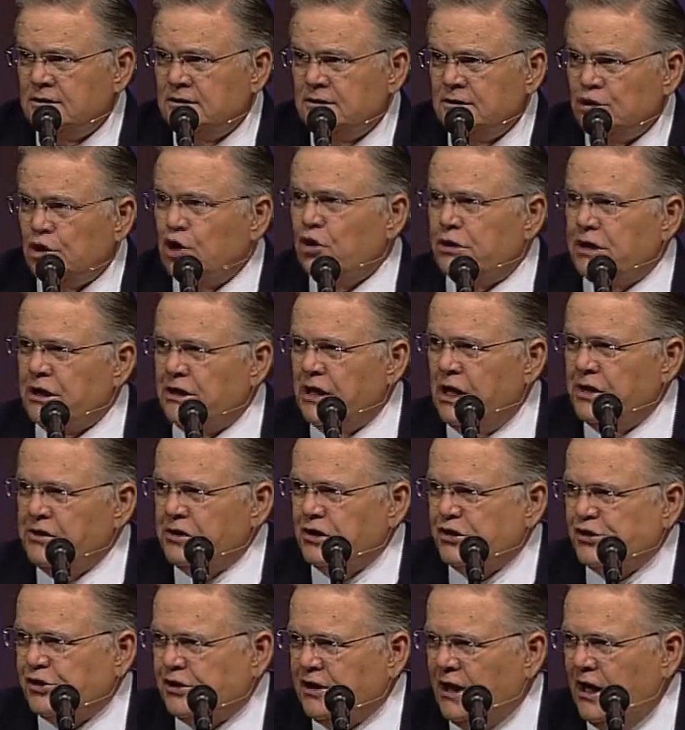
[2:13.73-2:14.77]
you can
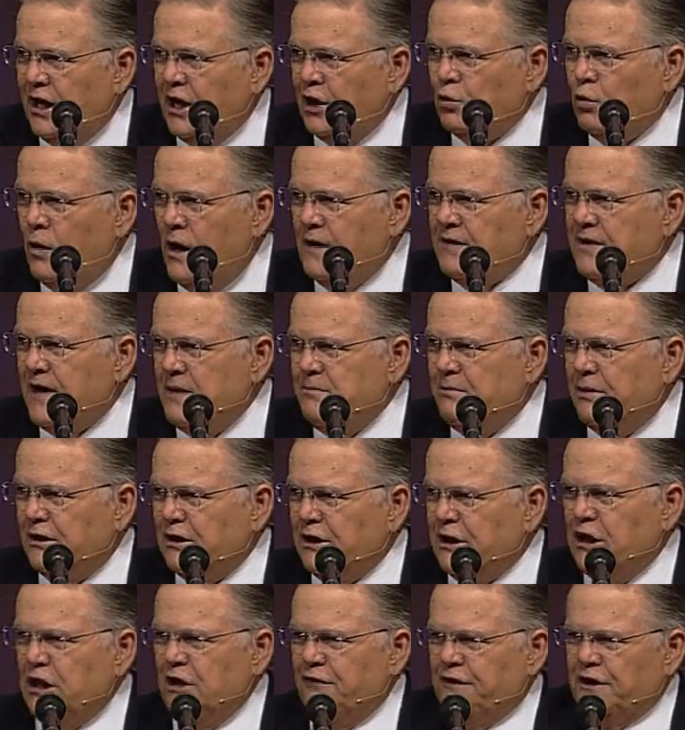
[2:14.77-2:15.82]
understand why they
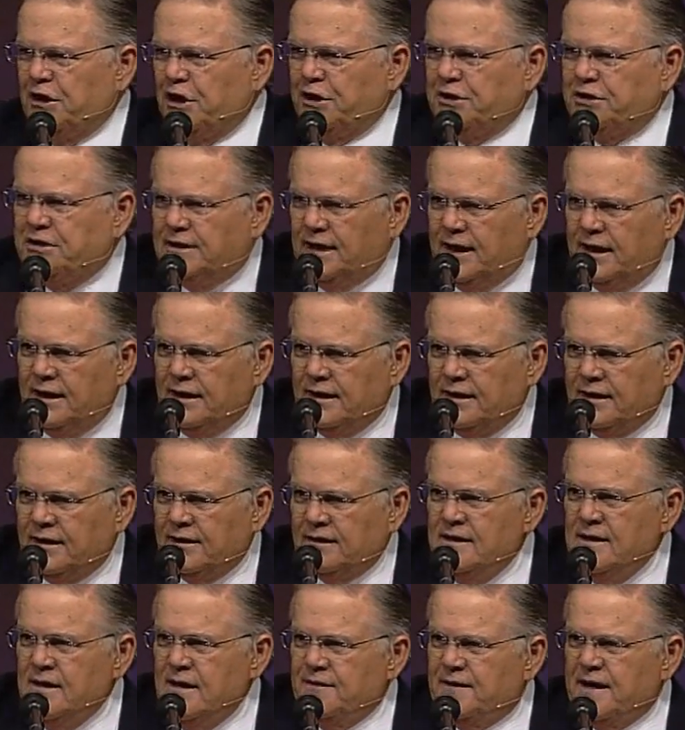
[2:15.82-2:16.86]
believe in a day
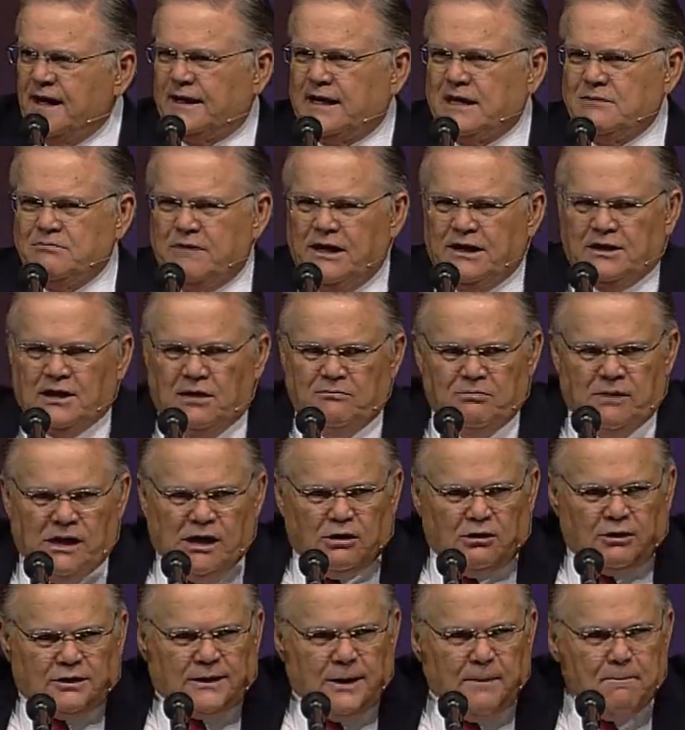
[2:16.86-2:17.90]
they can make
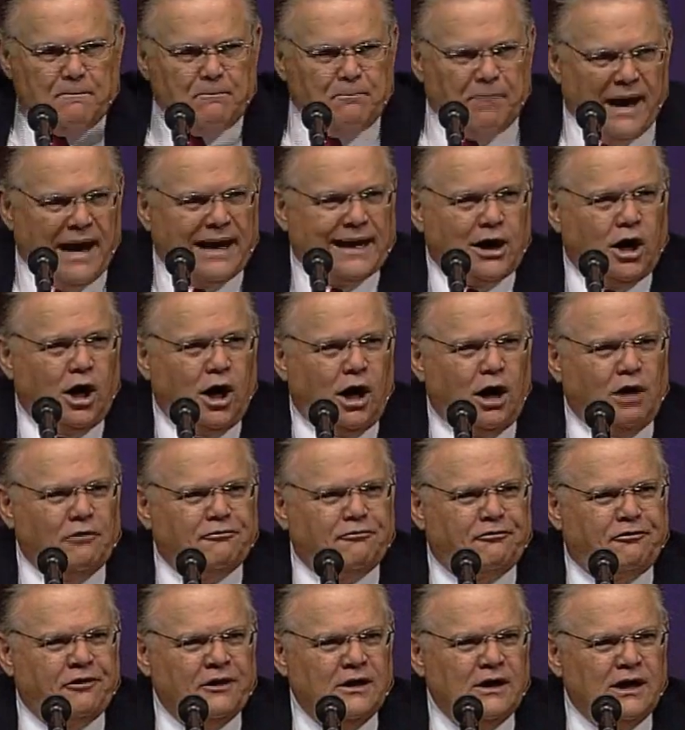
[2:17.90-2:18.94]
America back
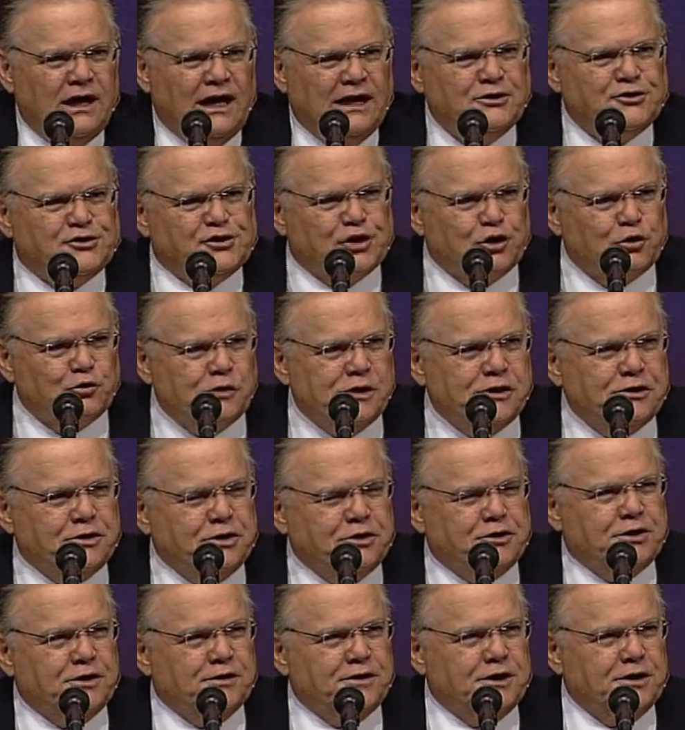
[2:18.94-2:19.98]
off and surrender
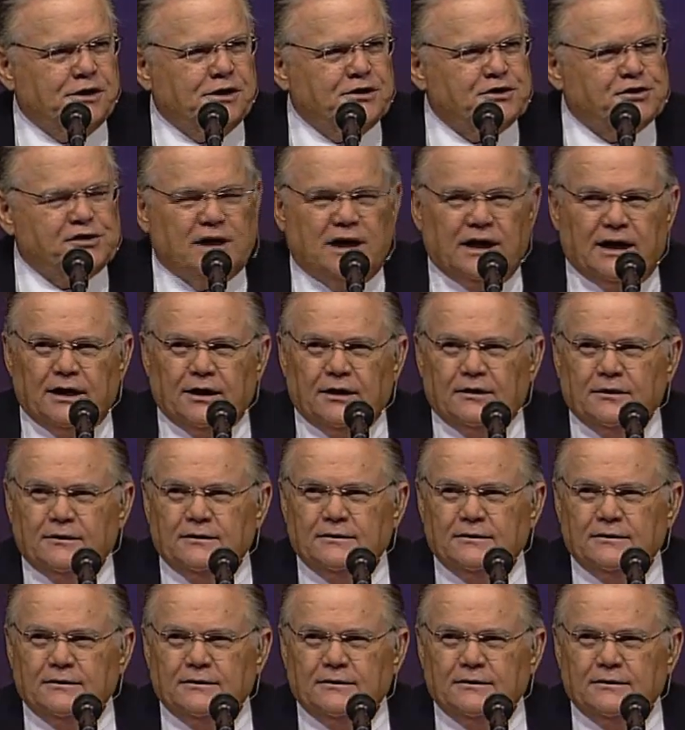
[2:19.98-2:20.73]
to their desire.